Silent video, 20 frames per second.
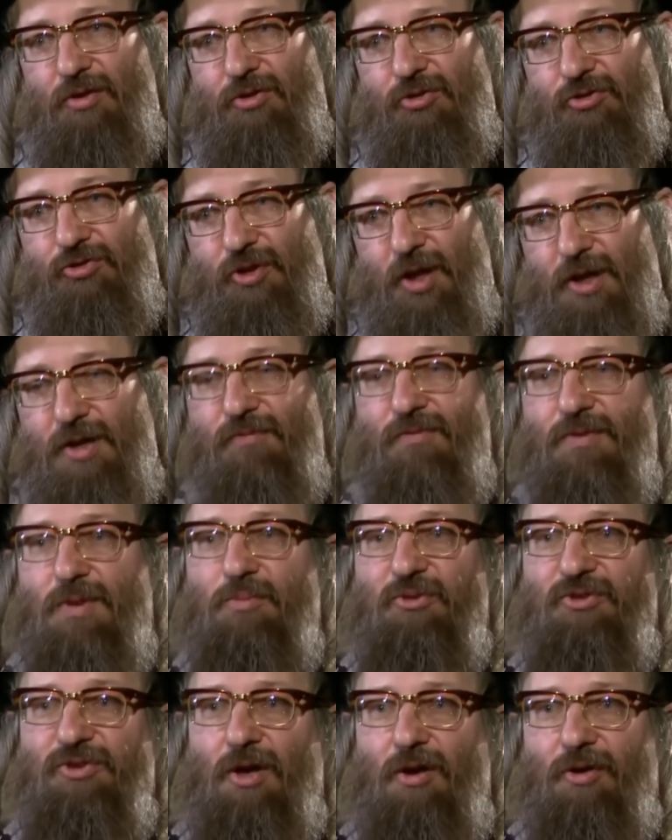study for
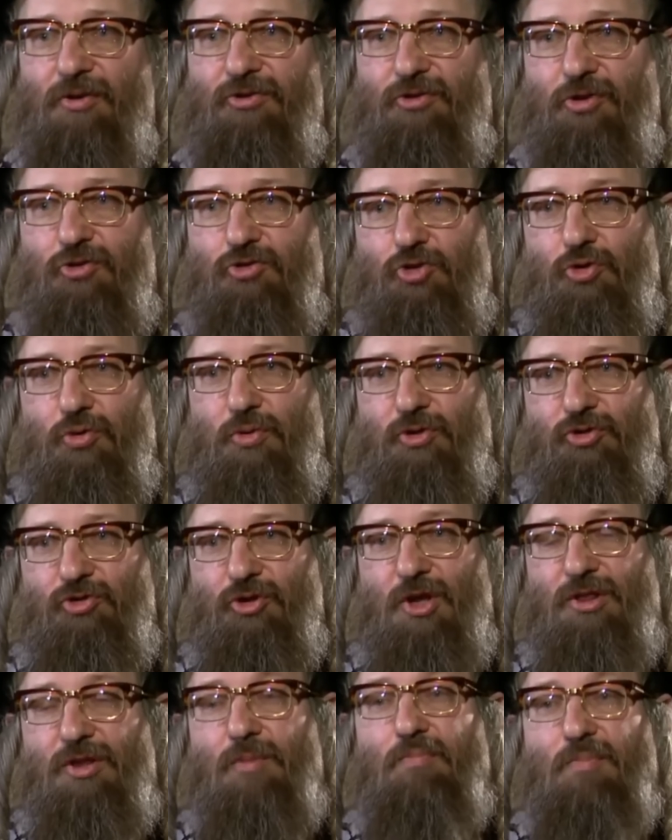themselves
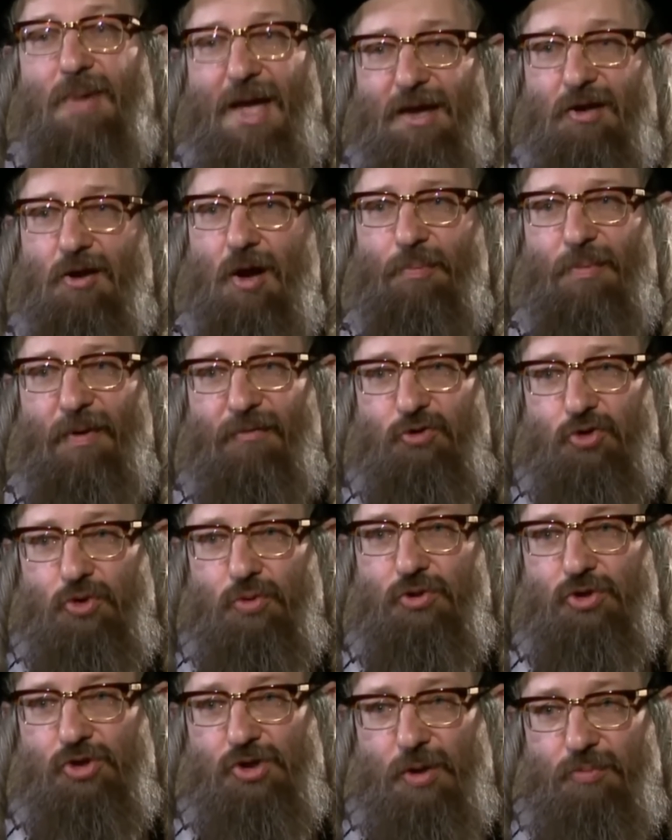the makeup of
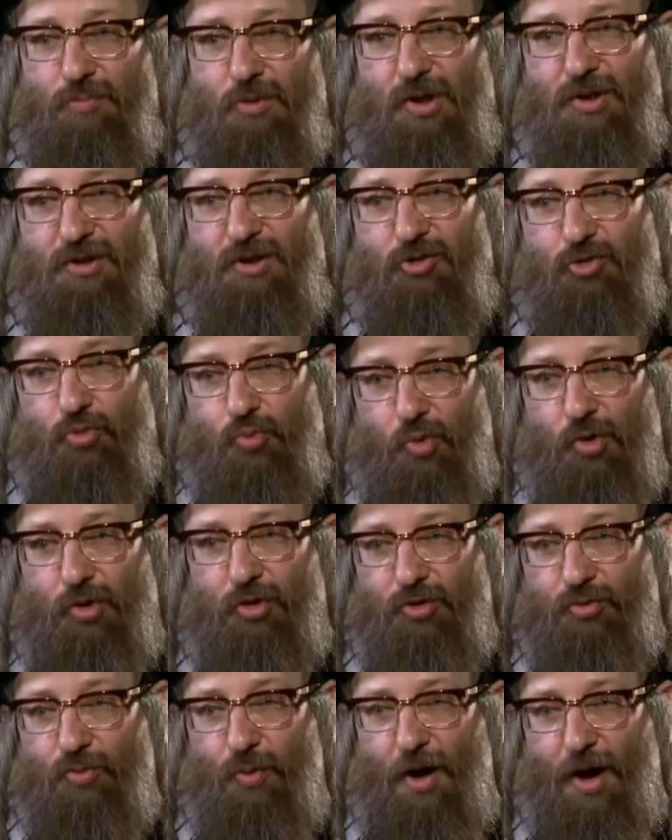Jewish communities
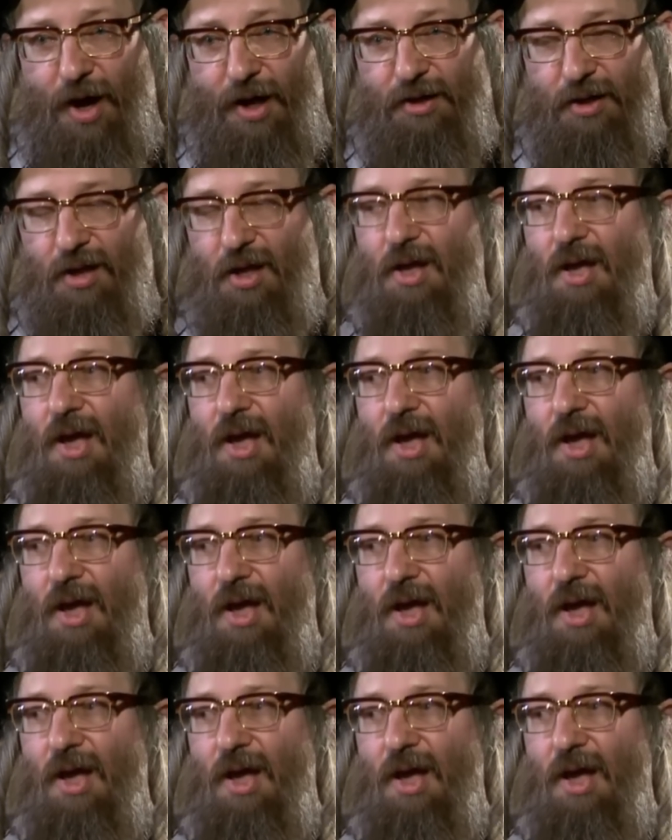worldwide,